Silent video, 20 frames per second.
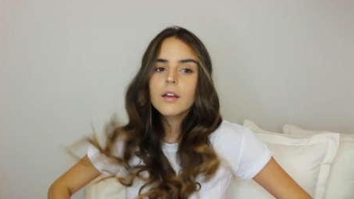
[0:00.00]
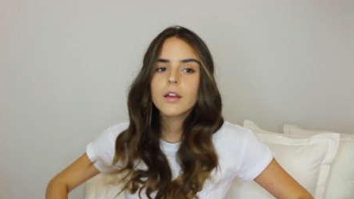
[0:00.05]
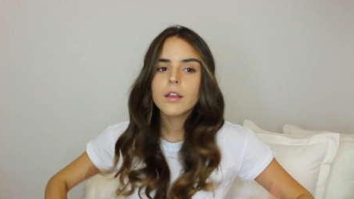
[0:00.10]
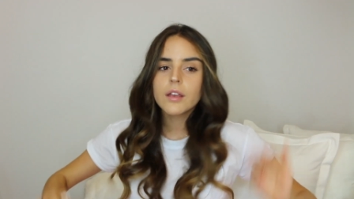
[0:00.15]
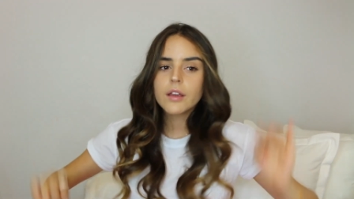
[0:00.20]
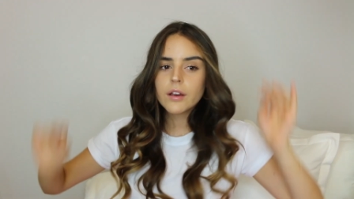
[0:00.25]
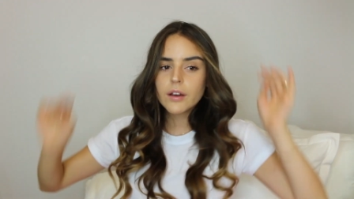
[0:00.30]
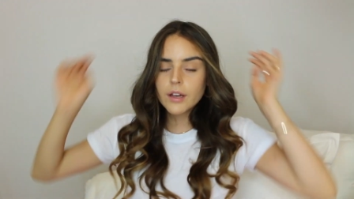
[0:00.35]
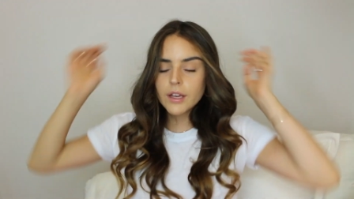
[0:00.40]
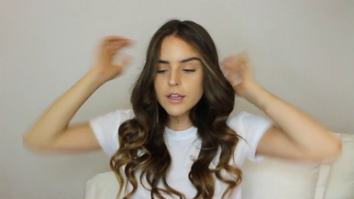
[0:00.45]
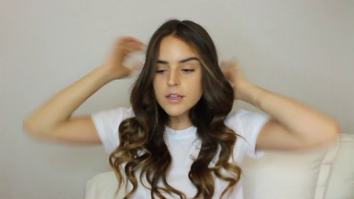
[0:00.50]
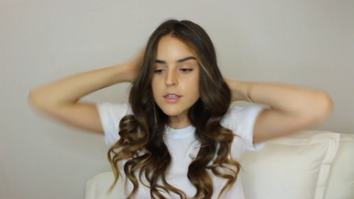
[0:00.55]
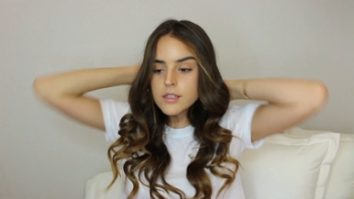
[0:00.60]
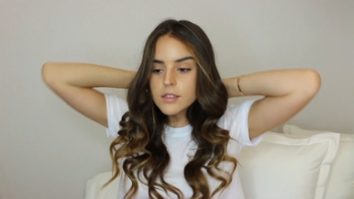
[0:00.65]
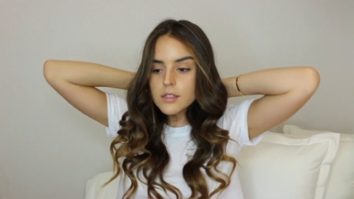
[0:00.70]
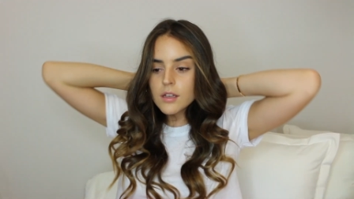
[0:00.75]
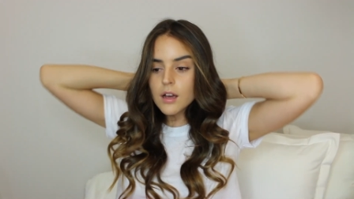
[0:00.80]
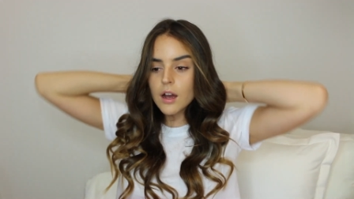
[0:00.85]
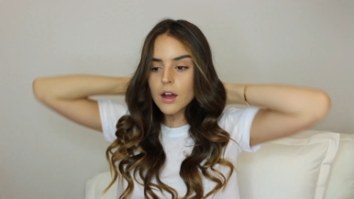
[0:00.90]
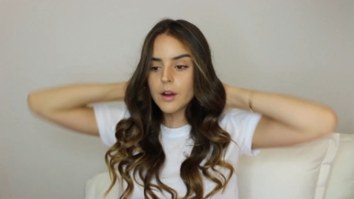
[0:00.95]
Here
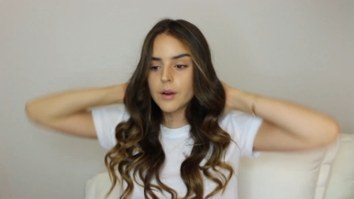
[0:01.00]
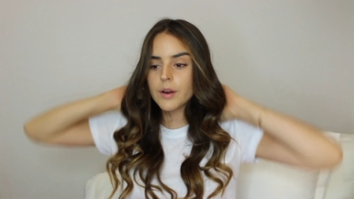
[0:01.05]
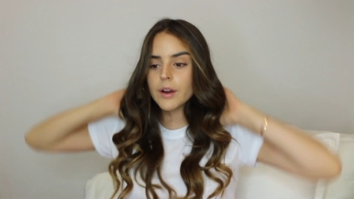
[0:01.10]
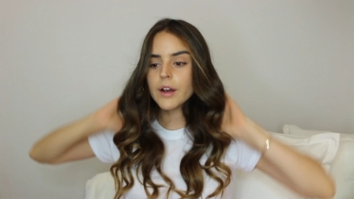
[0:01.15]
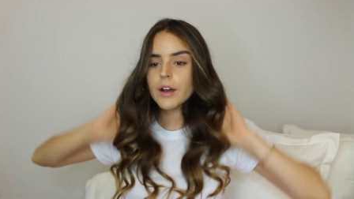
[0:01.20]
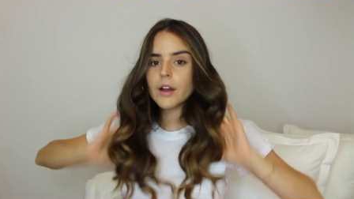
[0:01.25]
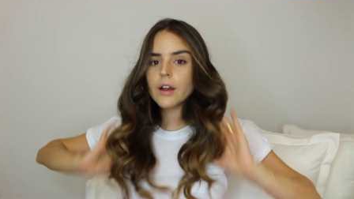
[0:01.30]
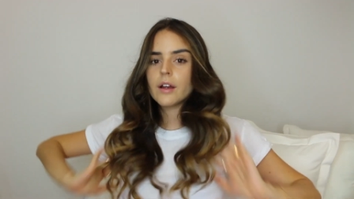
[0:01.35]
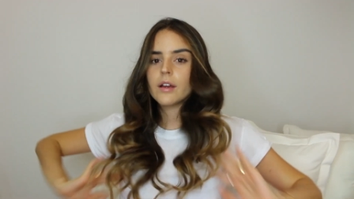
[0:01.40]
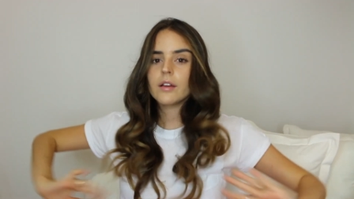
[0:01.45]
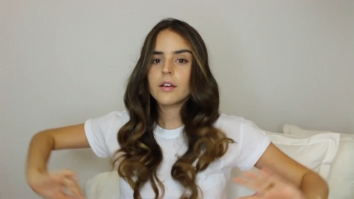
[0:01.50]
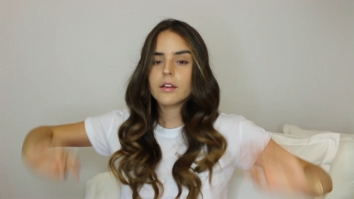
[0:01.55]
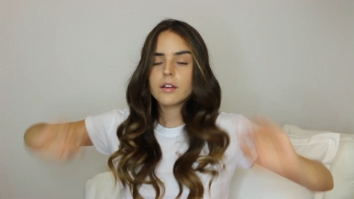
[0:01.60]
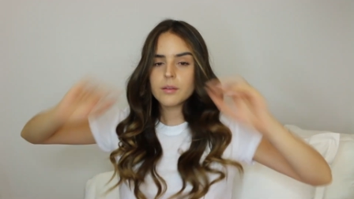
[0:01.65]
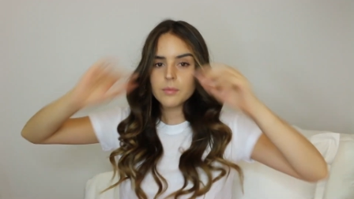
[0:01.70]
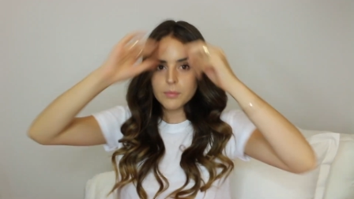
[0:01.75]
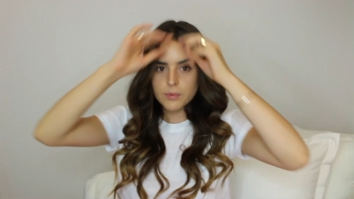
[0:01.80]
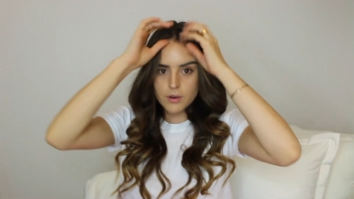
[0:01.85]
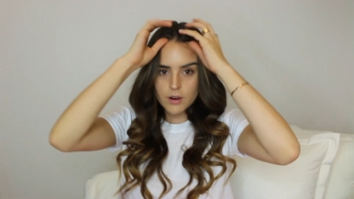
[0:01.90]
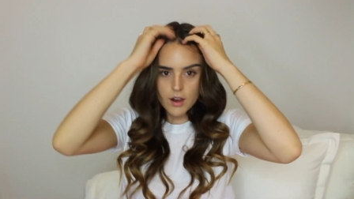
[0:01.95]
is our
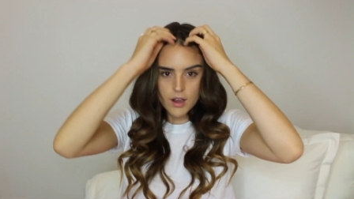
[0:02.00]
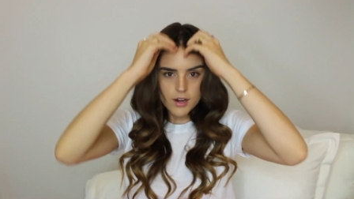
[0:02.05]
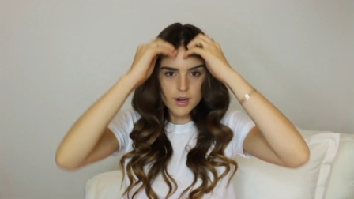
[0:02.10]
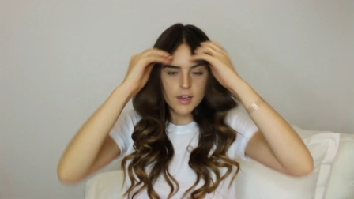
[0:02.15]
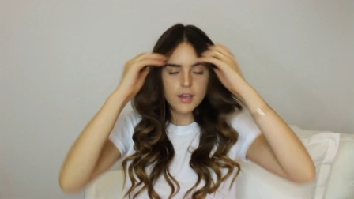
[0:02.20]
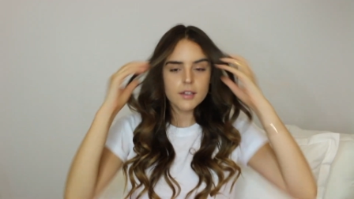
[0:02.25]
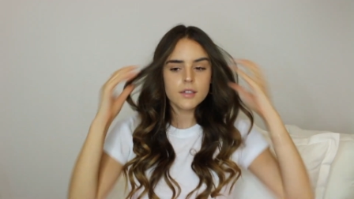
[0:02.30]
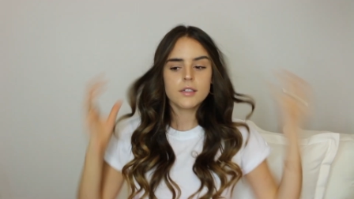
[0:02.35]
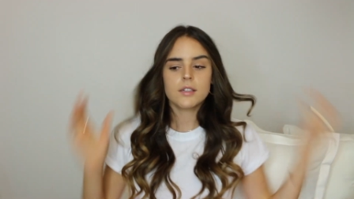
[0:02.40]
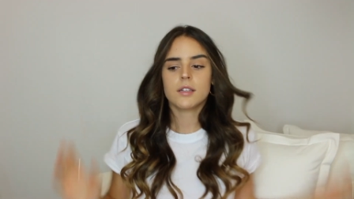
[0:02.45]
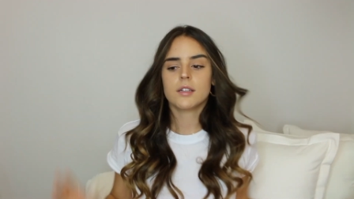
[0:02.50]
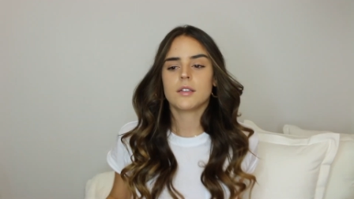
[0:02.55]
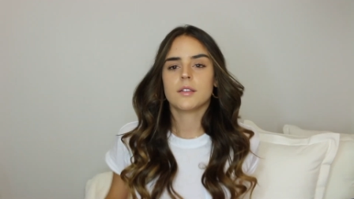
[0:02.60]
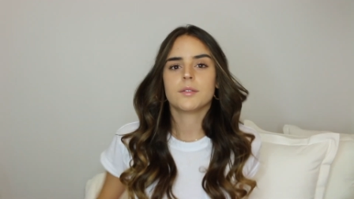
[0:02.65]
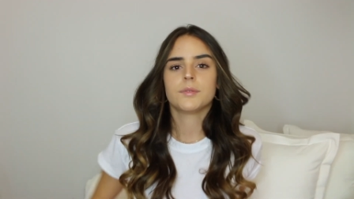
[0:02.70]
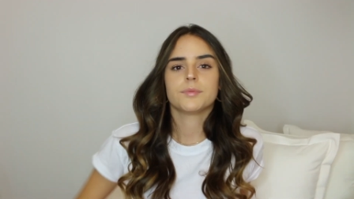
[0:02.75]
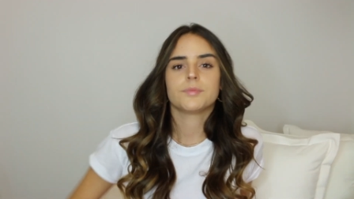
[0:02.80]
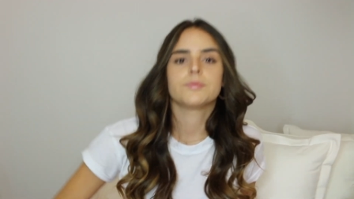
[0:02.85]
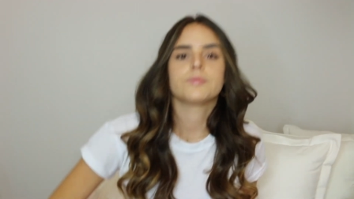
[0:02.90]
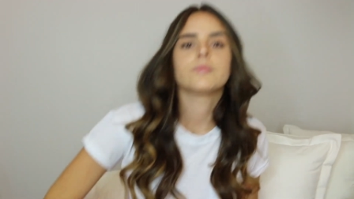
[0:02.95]
product.
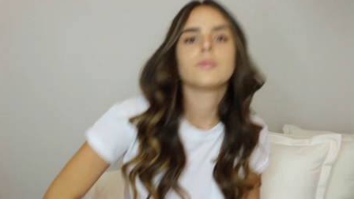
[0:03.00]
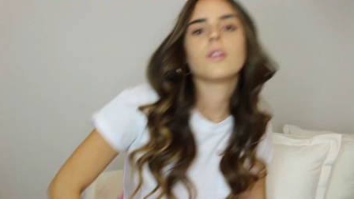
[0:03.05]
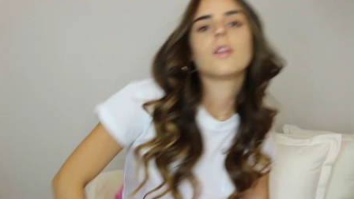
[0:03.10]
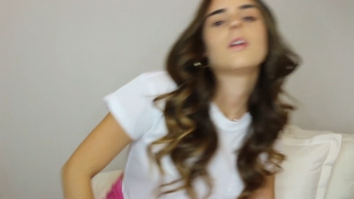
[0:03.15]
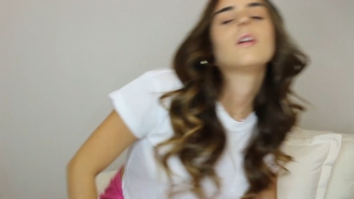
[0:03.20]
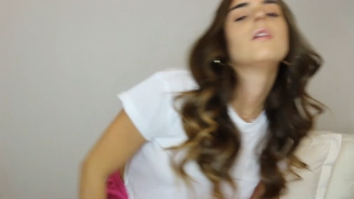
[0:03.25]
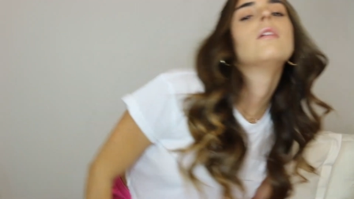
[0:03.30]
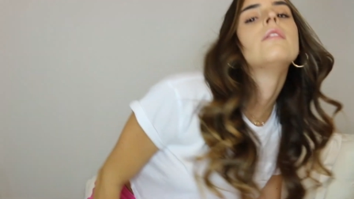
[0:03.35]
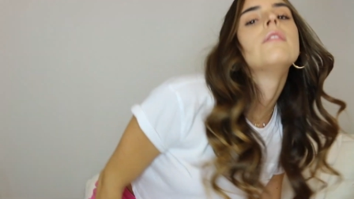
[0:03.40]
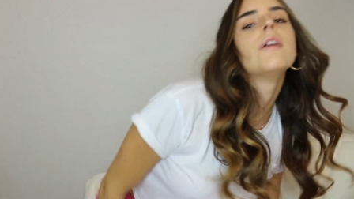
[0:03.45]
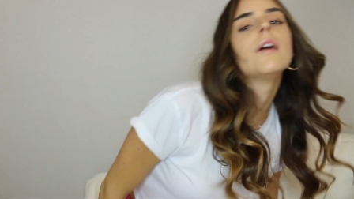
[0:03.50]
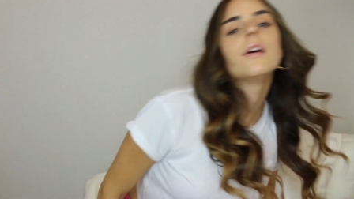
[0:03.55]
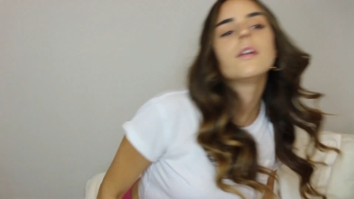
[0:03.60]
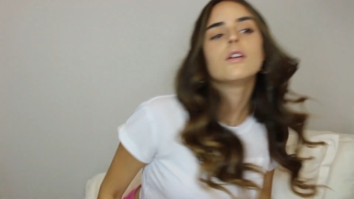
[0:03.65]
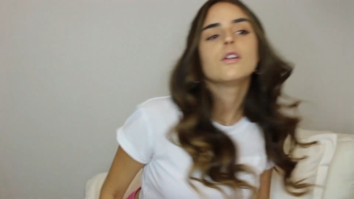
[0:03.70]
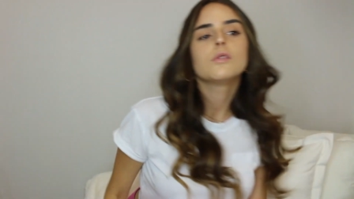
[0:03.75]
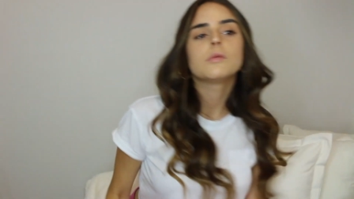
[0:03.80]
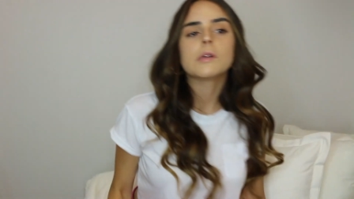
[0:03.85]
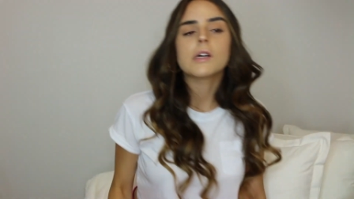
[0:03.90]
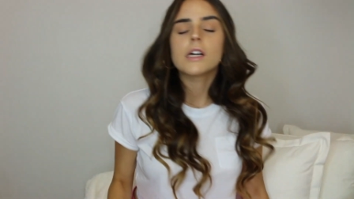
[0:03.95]

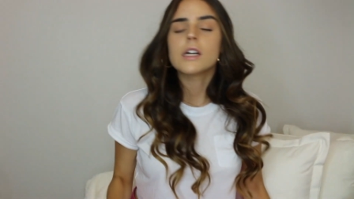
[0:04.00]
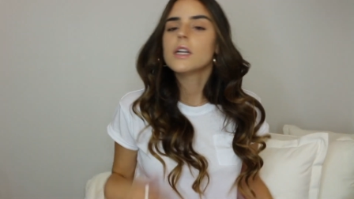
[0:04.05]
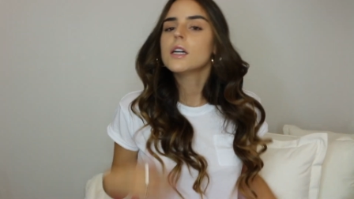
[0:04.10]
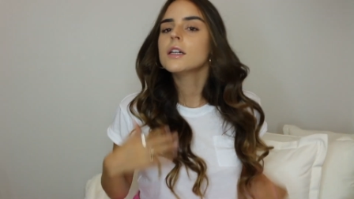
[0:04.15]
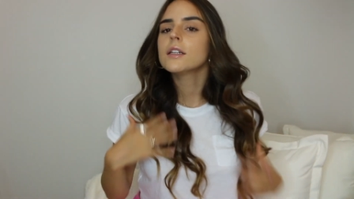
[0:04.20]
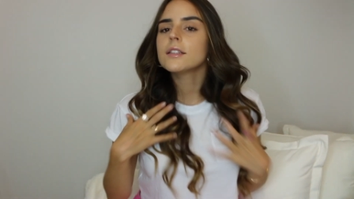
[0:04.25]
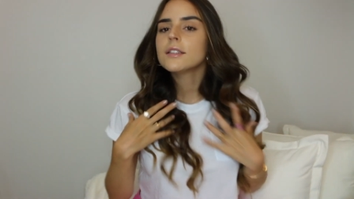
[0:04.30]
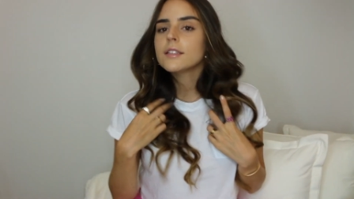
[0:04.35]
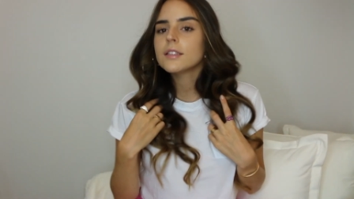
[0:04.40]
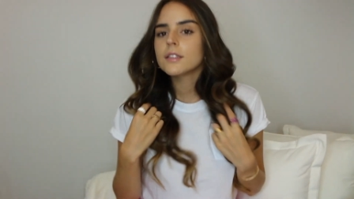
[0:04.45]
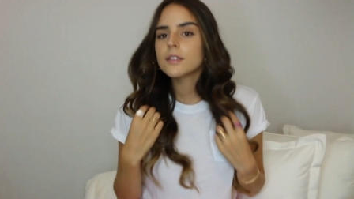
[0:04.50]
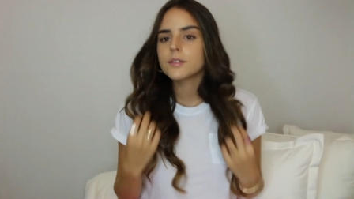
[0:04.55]
Final product.